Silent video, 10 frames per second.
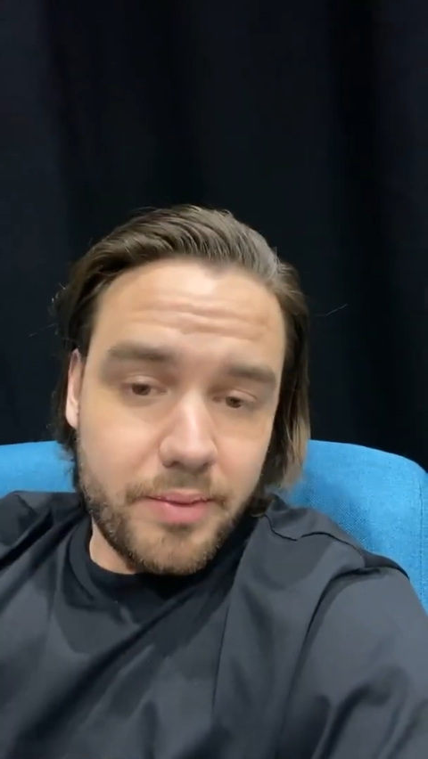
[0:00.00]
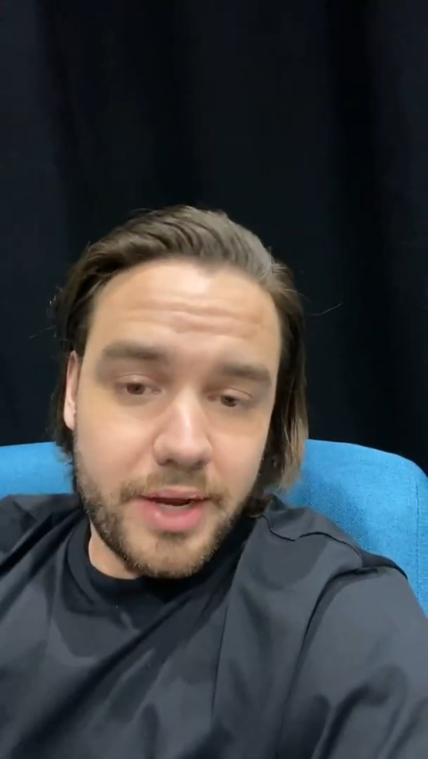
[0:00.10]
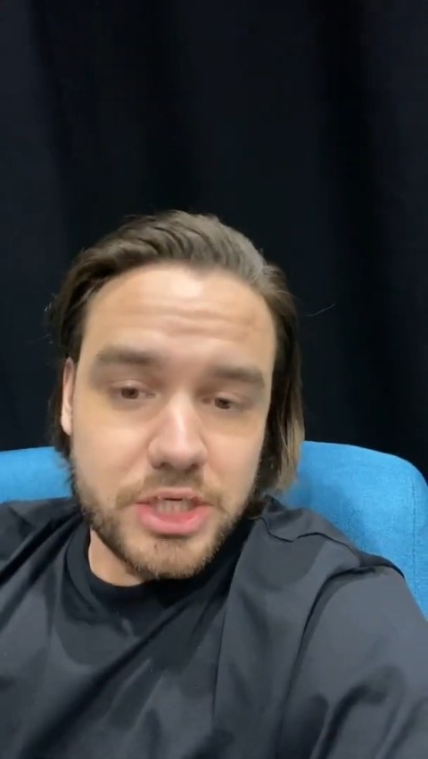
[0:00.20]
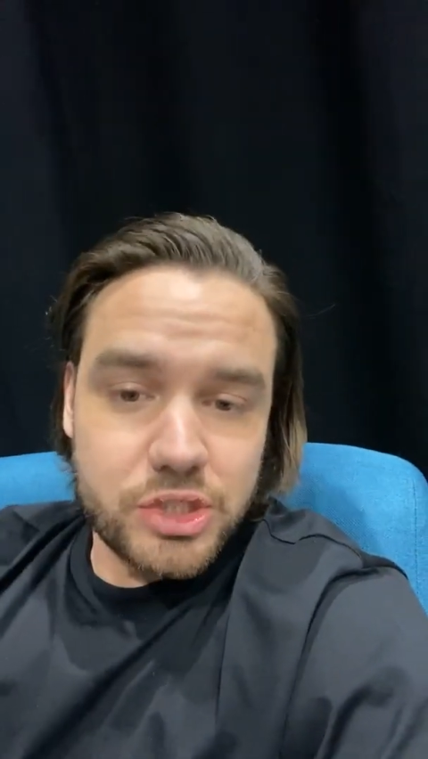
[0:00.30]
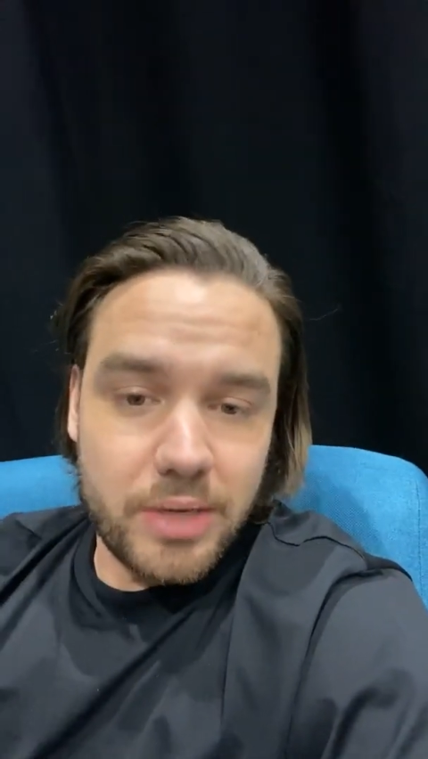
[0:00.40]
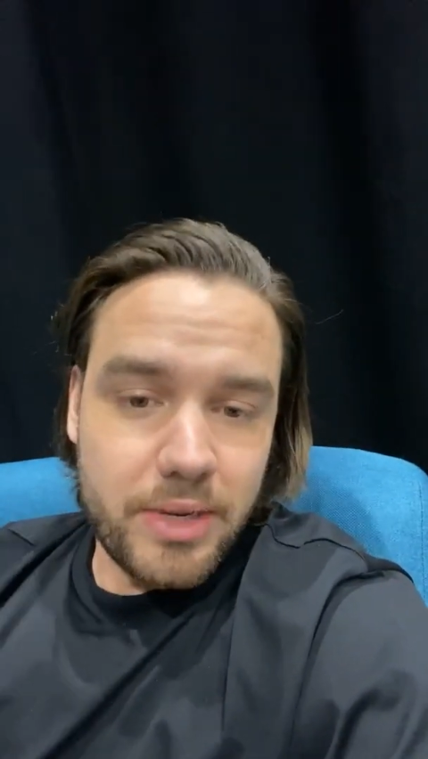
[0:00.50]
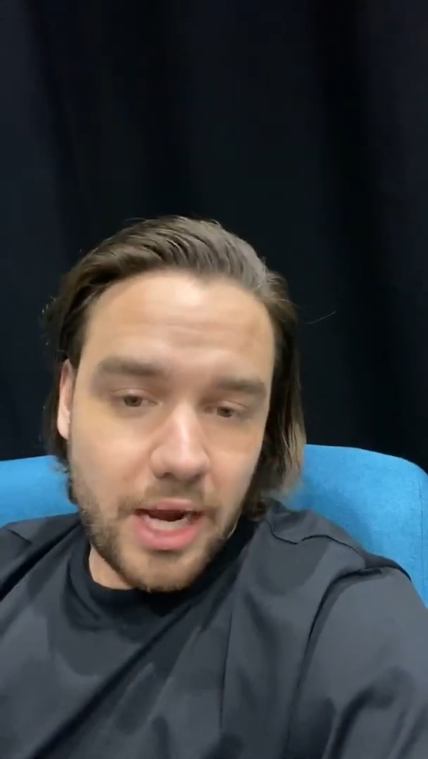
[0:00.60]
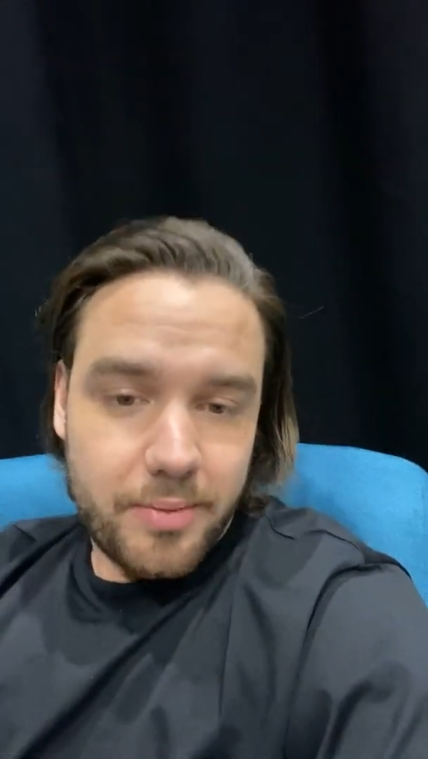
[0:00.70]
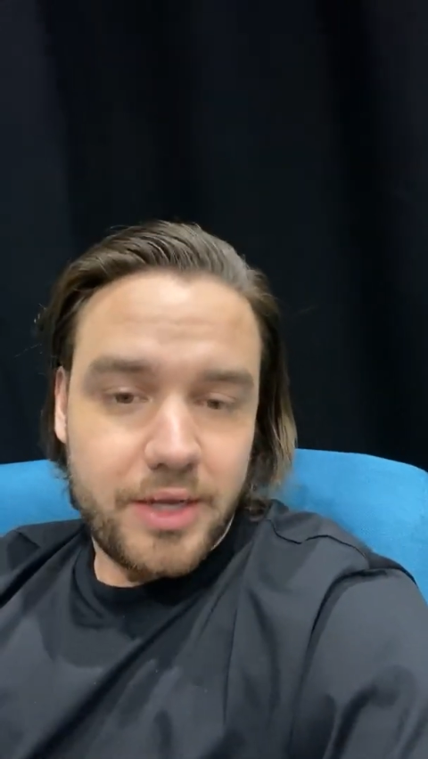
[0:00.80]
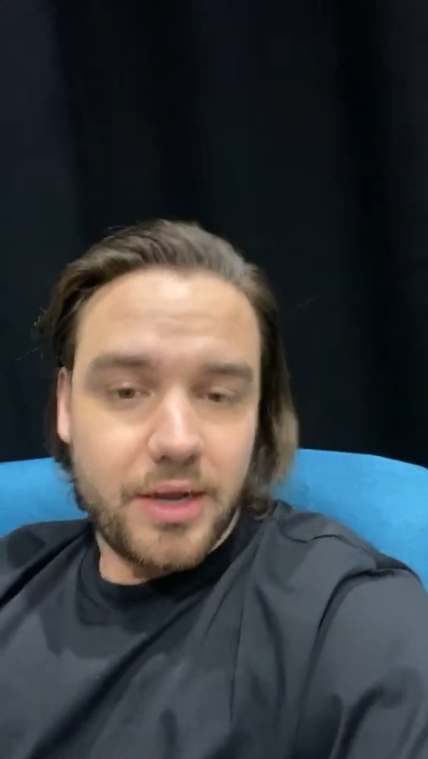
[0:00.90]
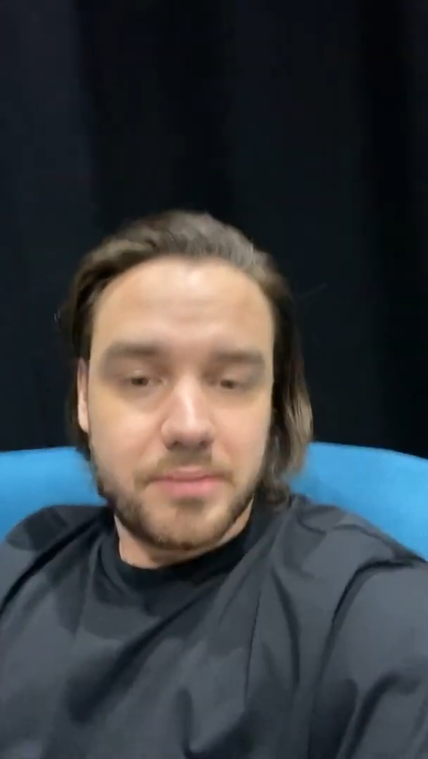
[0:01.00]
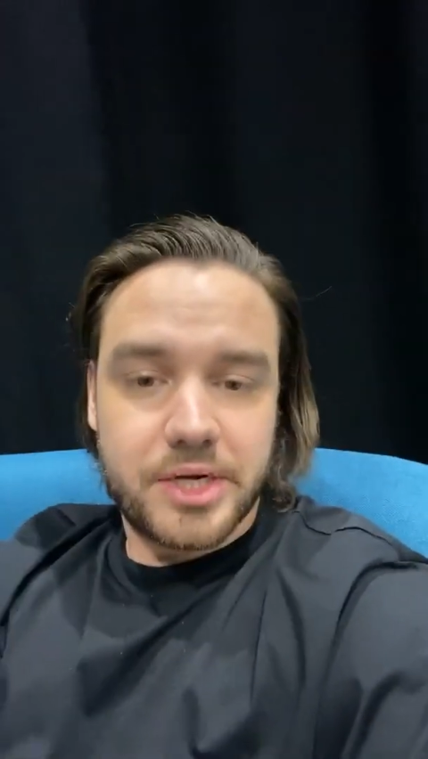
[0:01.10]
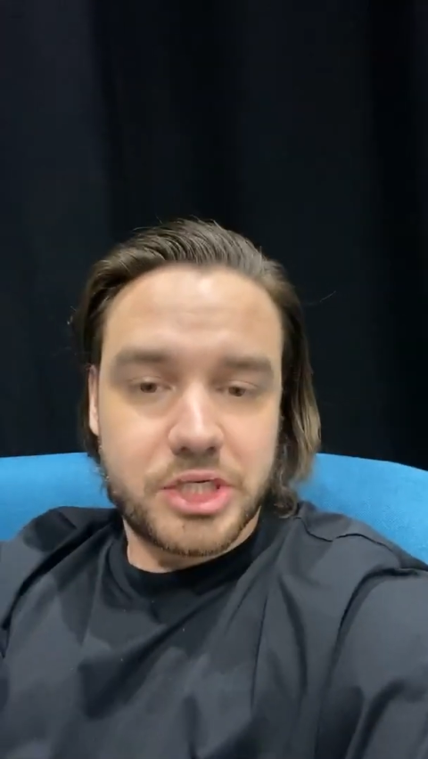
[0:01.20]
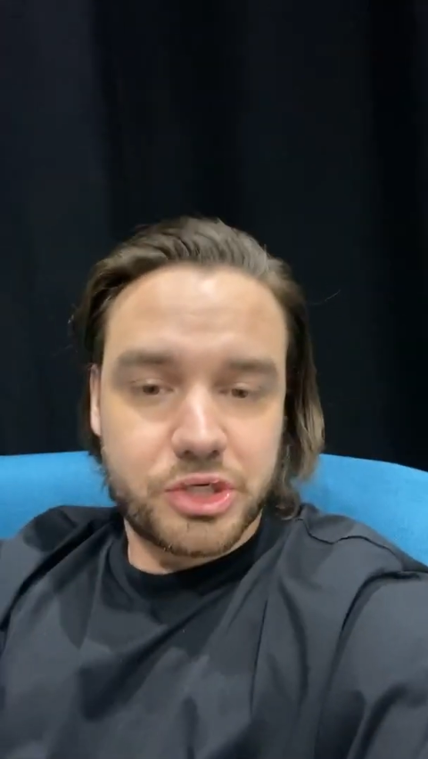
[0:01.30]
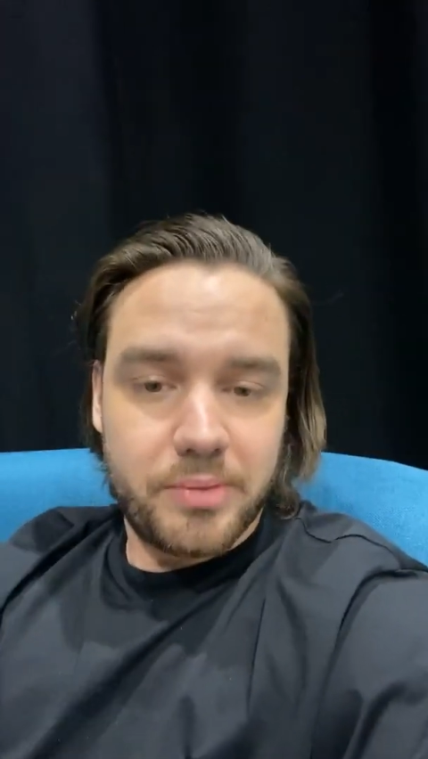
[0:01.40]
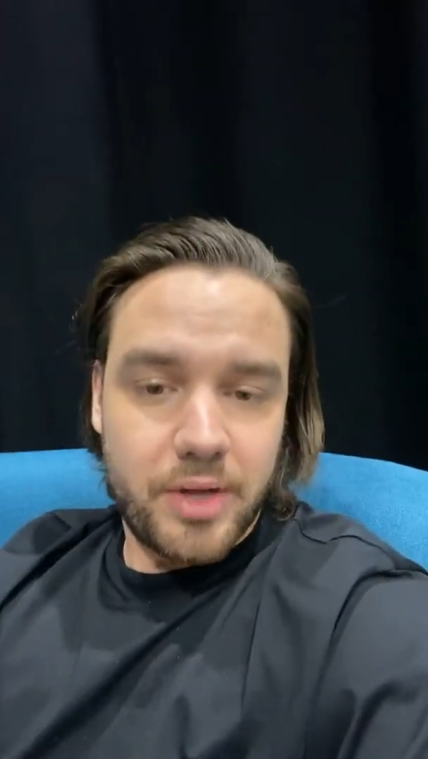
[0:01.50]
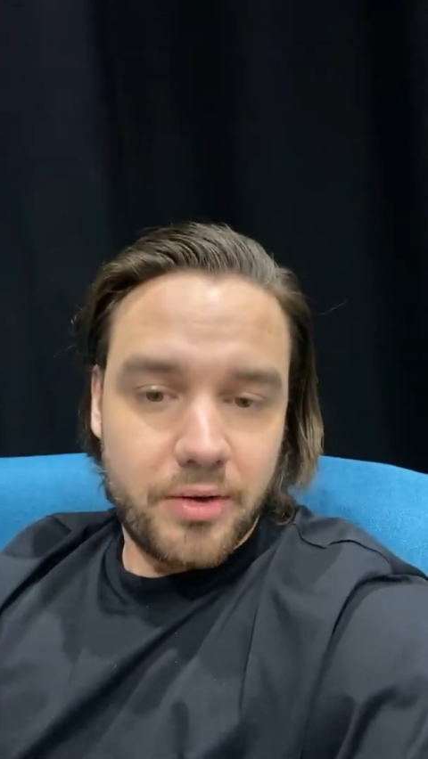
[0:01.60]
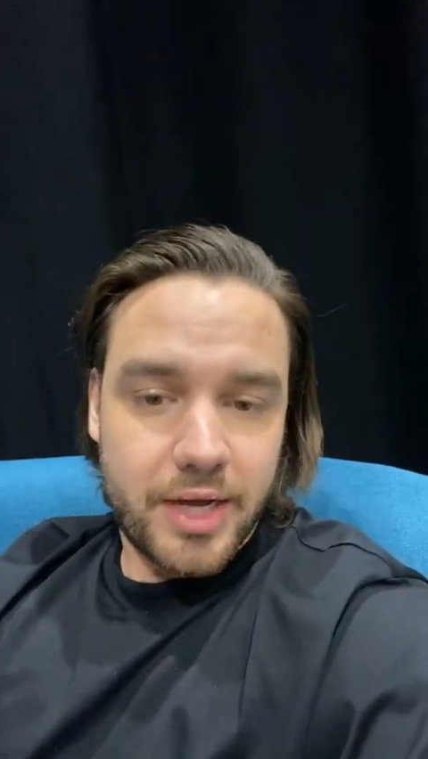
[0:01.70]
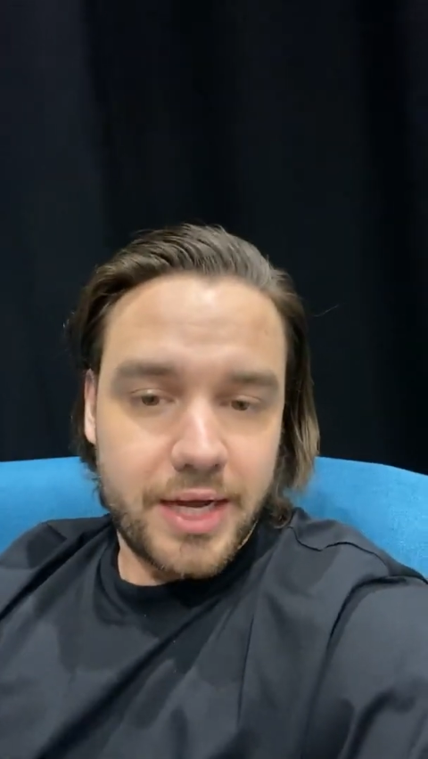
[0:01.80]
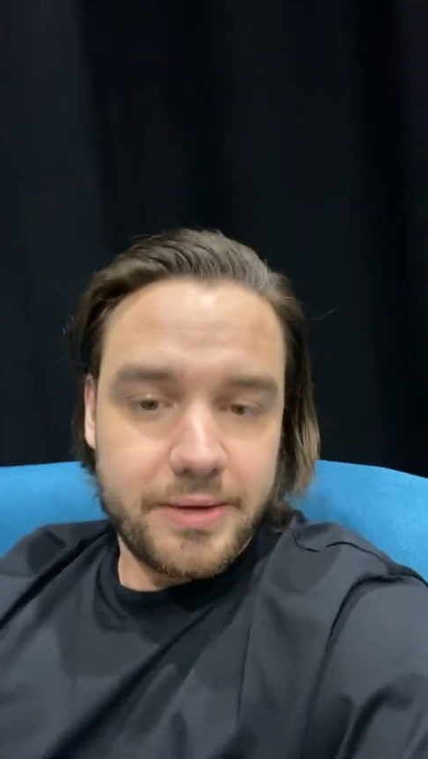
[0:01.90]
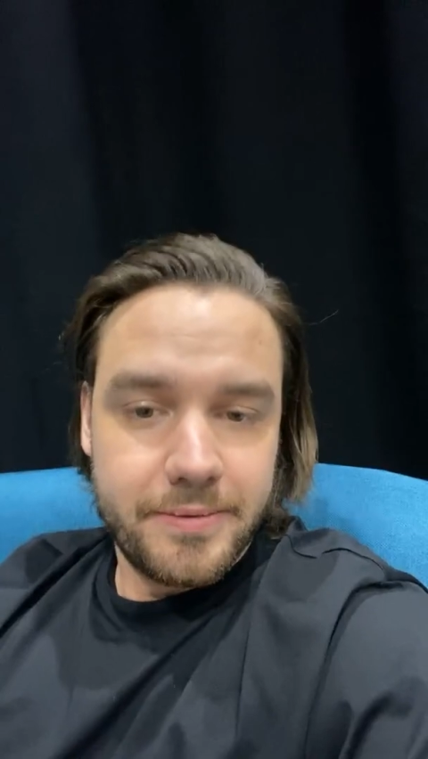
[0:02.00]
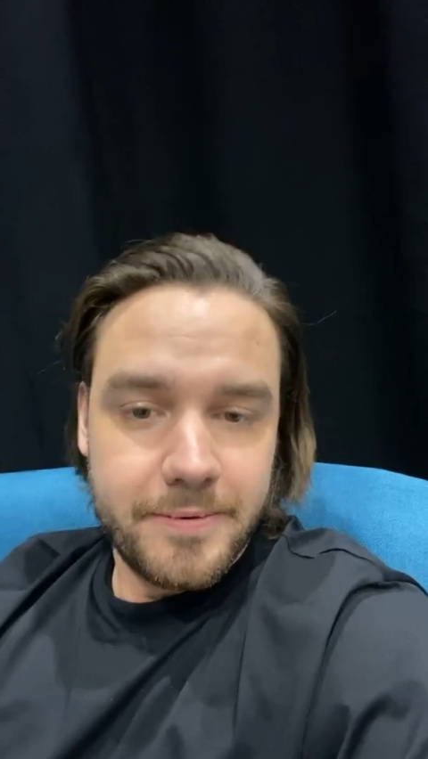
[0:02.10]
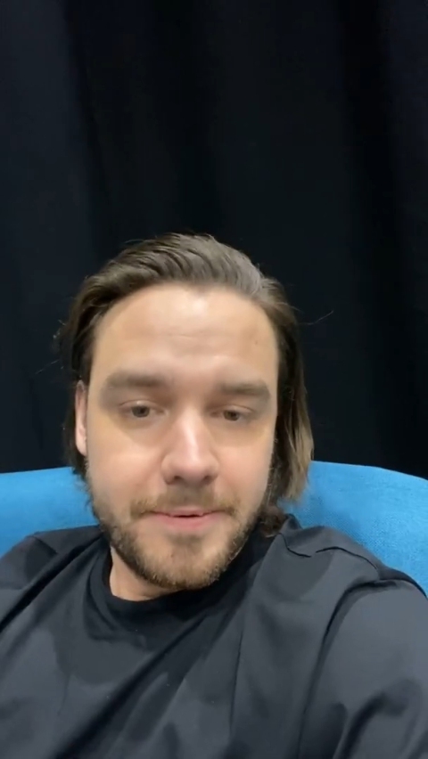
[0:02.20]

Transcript: extremely happy. I'm extremely okay.